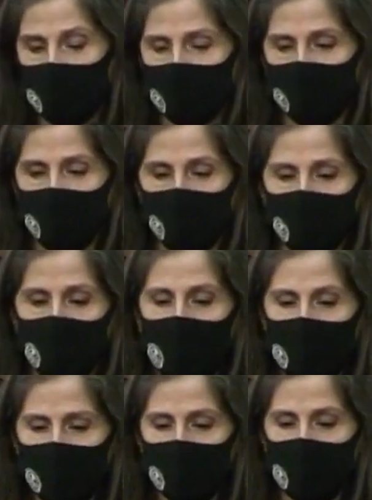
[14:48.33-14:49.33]

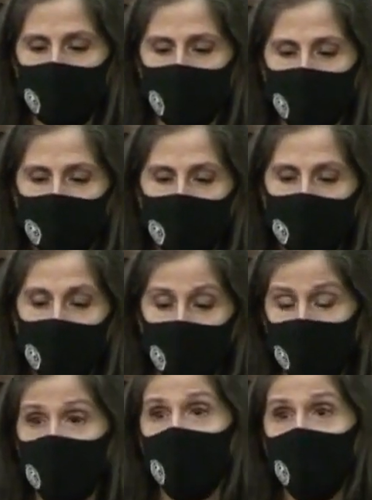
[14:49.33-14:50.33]
situation
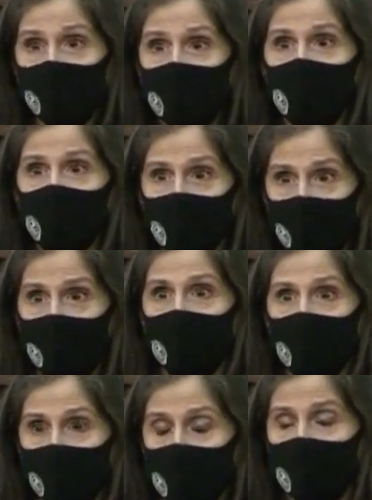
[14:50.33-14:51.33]
of looking
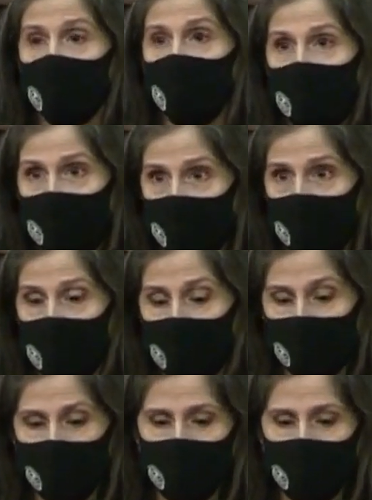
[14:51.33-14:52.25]
like the bad guy.